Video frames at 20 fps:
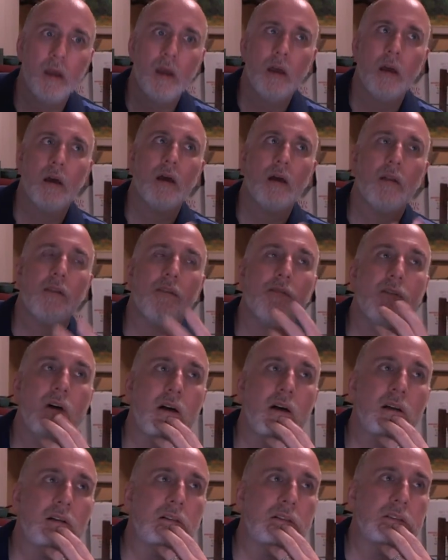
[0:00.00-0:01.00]
uh, the
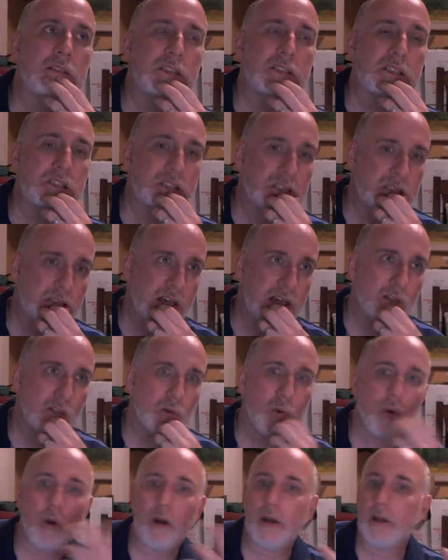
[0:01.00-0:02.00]
vinyl is dead
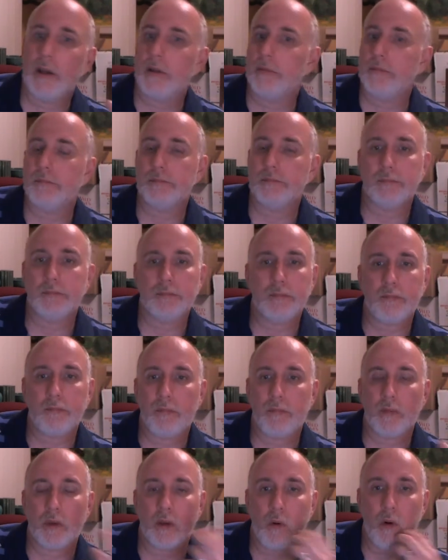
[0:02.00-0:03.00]
quiet
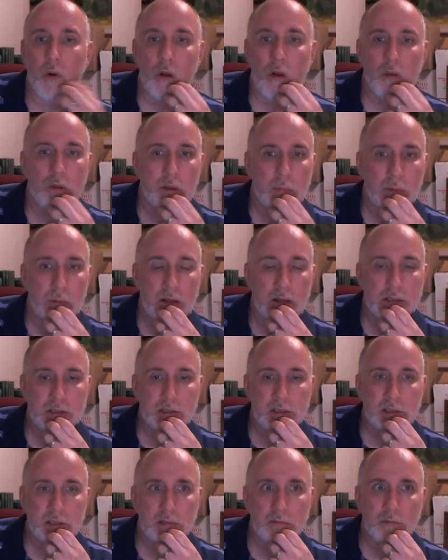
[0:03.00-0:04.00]
quality
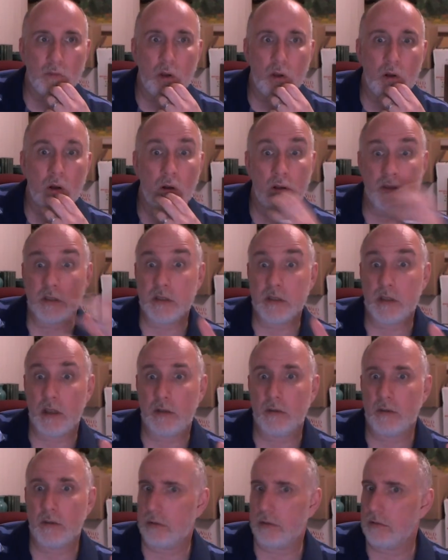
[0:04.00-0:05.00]
pressing on
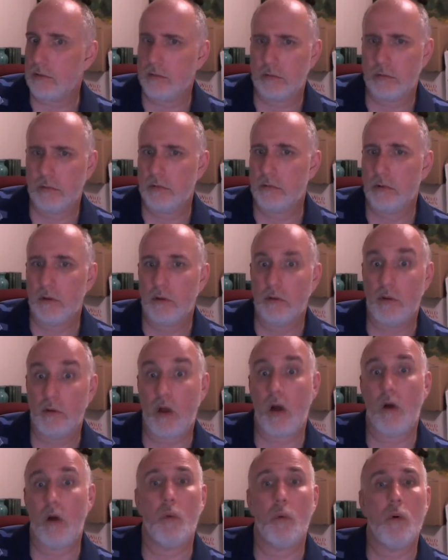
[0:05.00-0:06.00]
center
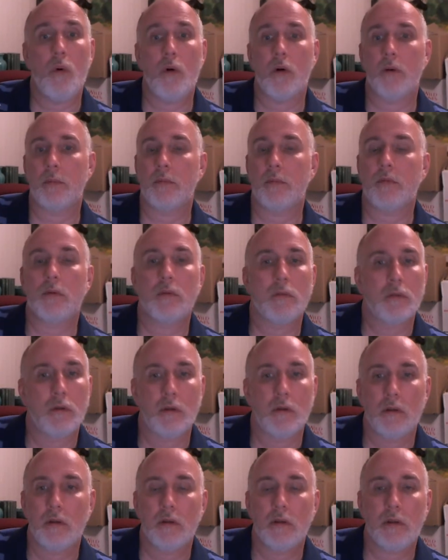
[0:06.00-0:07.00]
not warped
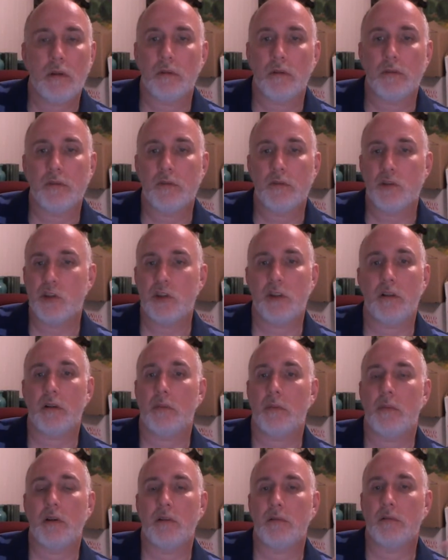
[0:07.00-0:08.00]
you know shit I
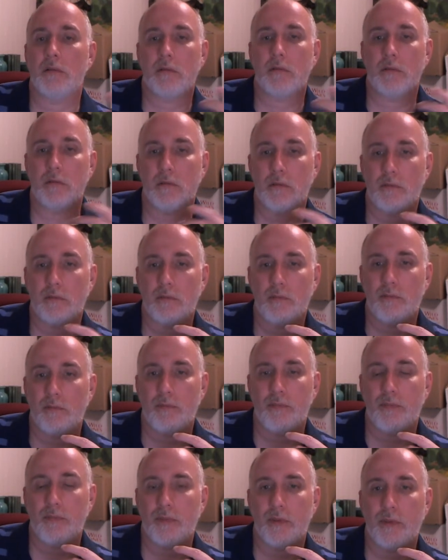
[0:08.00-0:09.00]
mean
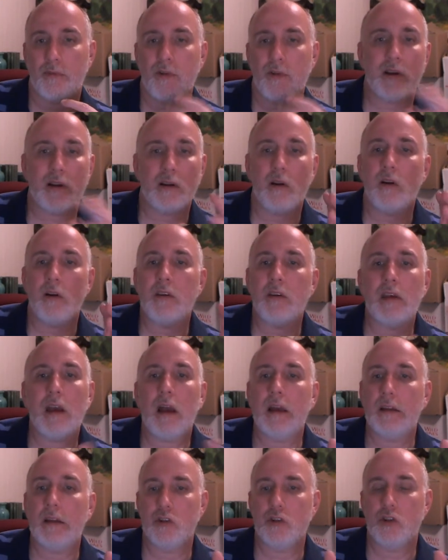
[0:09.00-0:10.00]
fucking
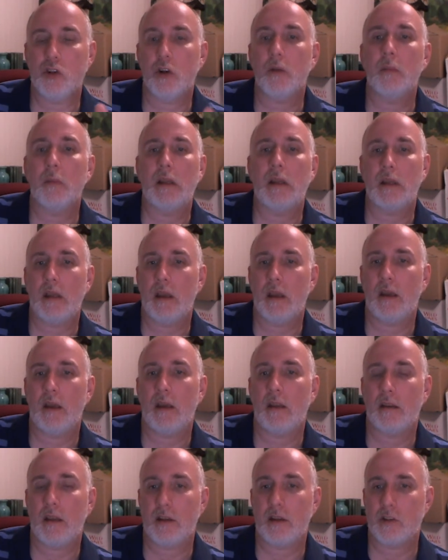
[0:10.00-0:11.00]
RTI in Germany can't
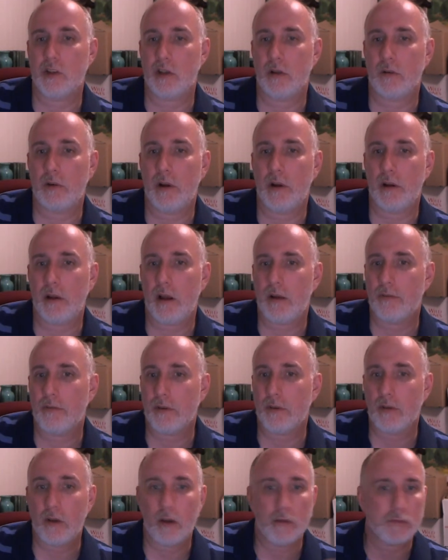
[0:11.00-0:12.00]
get that shit right half the
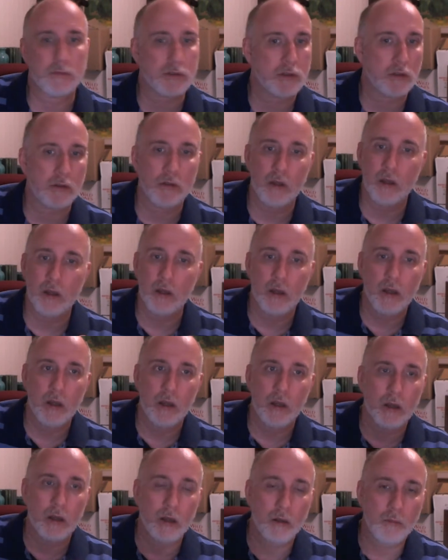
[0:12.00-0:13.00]
time so
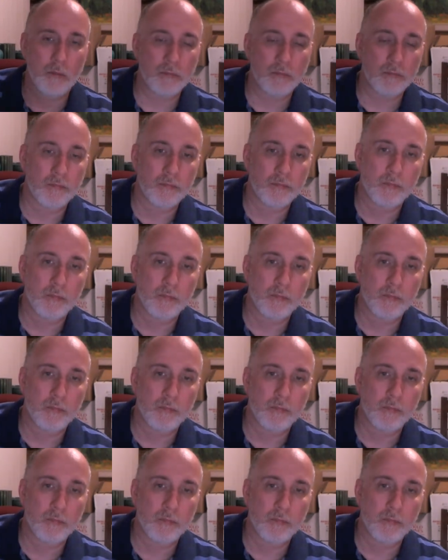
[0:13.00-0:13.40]
um,